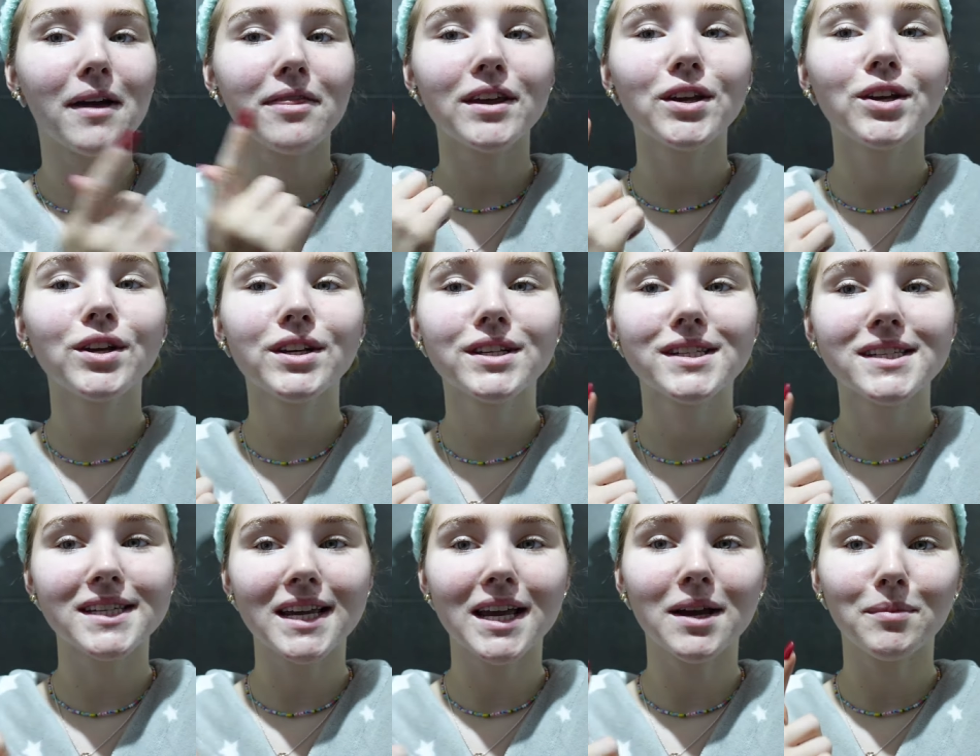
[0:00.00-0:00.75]
I think you can
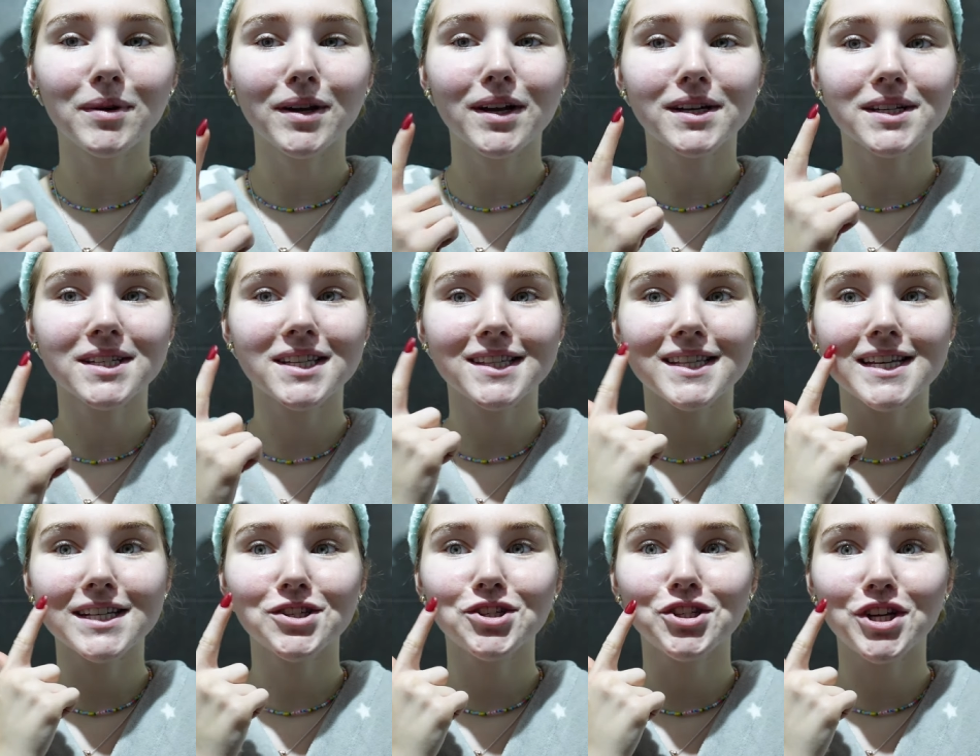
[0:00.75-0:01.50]
see it because
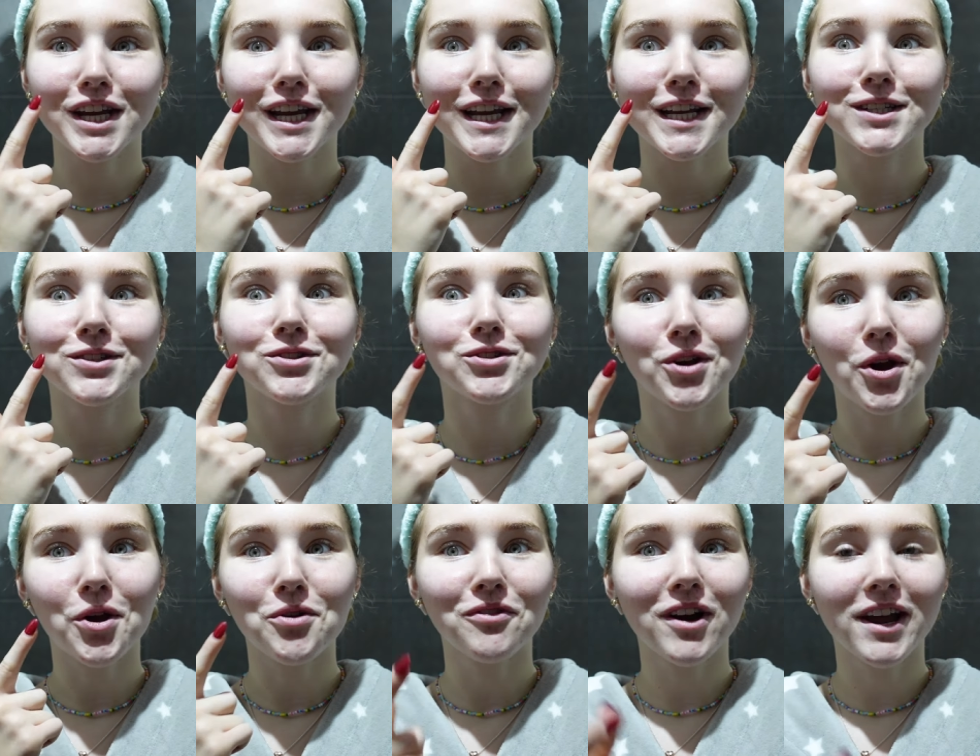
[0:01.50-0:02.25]
this cheek is
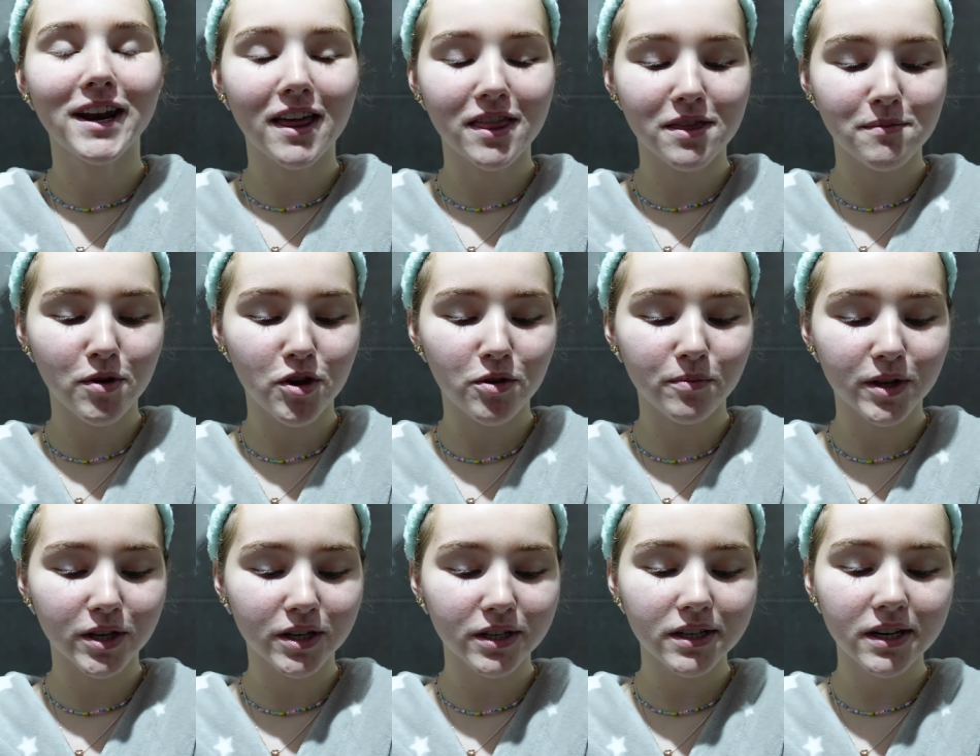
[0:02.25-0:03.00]
so red at the
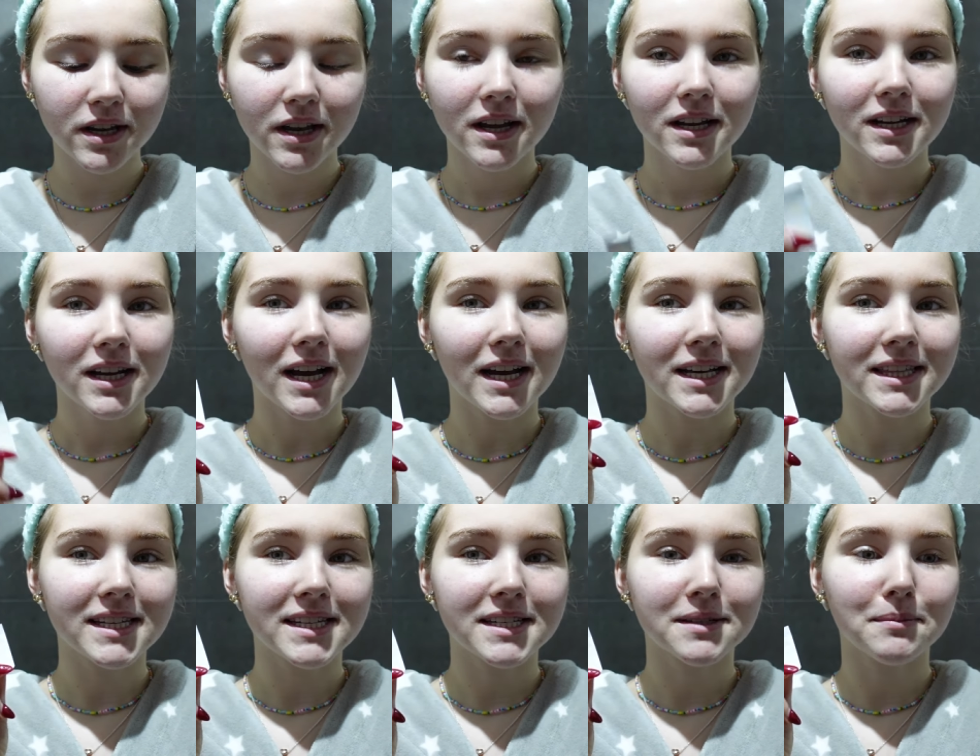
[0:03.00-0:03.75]
moment,
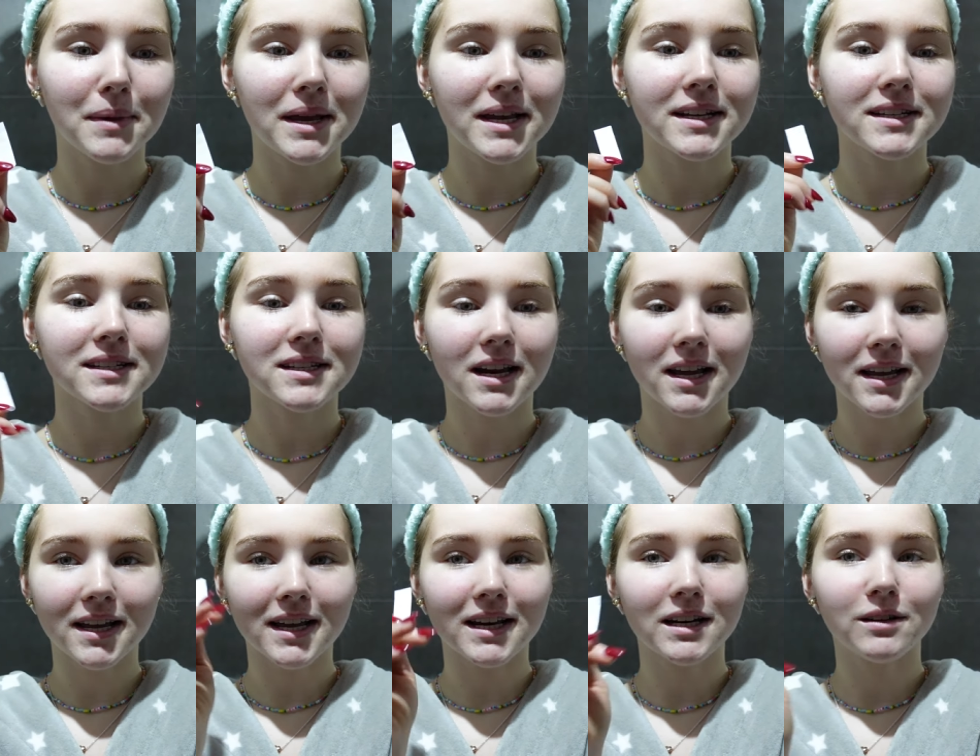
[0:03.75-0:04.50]
and this makes
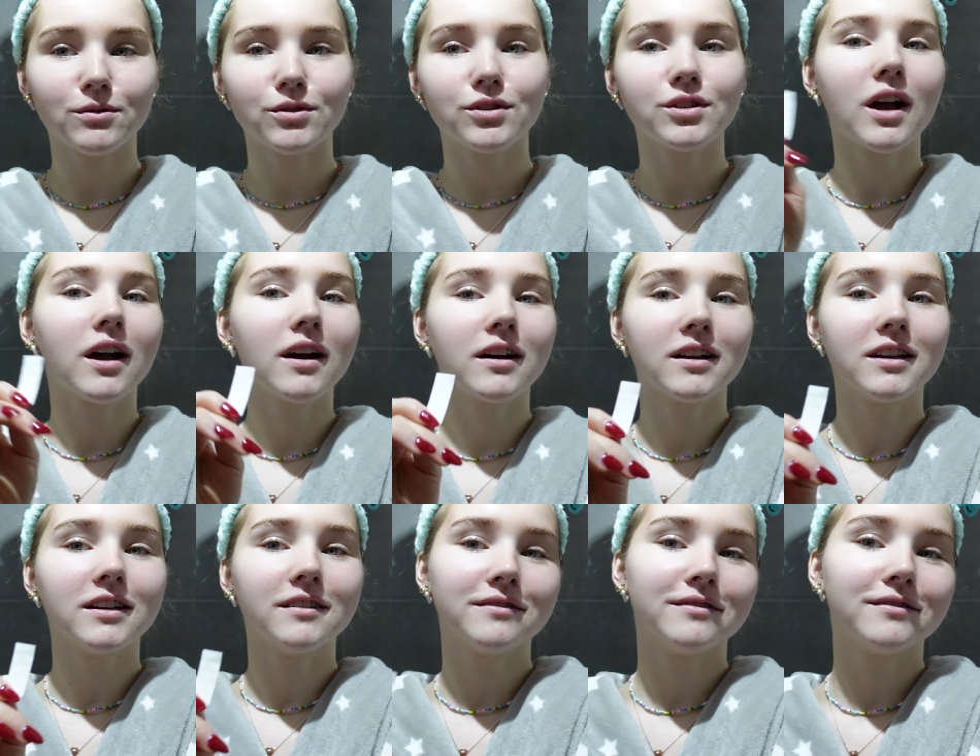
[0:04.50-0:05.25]
like a little
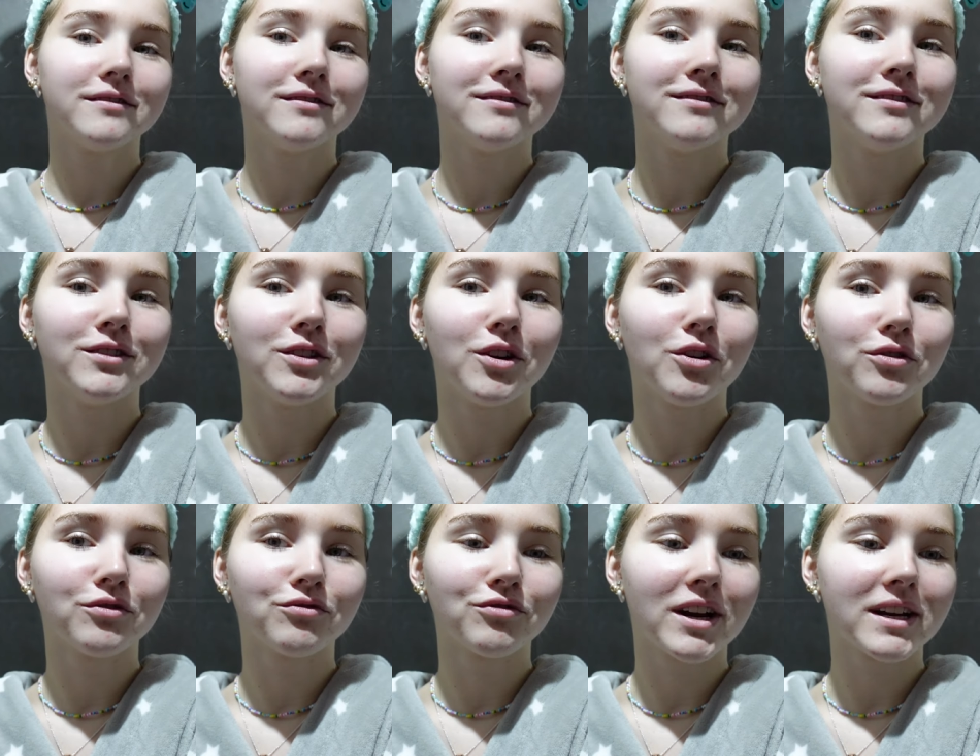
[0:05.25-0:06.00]
circle of
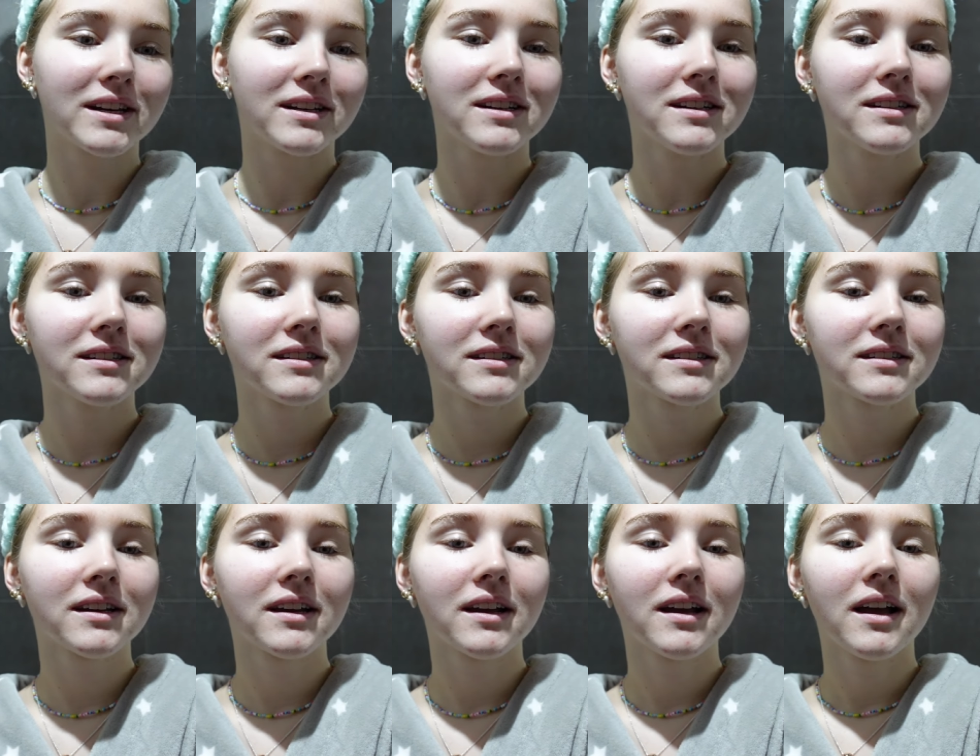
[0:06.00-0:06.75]
non-redness.